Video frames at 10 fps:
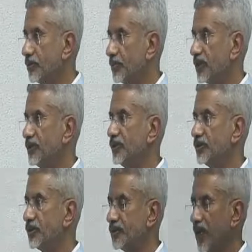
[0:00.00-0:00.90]

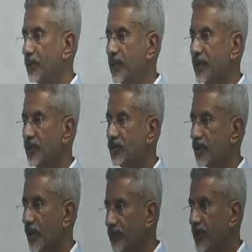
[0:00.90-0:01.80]
presence of Japanese
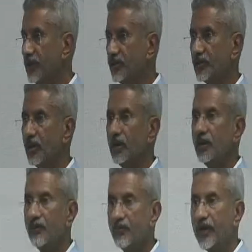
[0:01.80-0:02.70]
companies
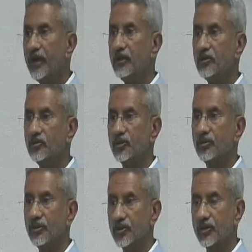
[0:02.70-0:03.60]
failed to
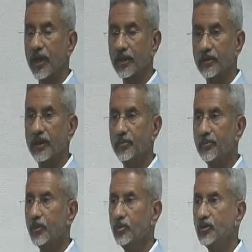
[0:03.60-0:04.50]
strike deep
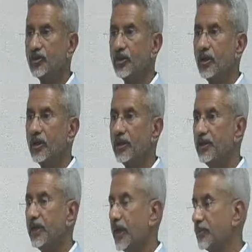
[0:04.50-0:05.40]
roots in
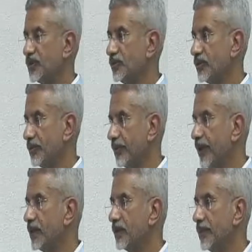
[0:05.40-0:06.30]
the absence of a
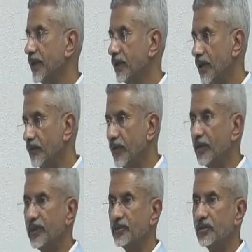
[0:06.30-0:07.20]
welcoming
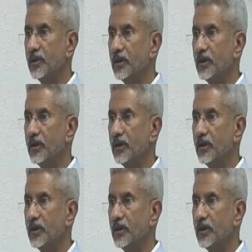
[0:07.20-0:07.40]
environment.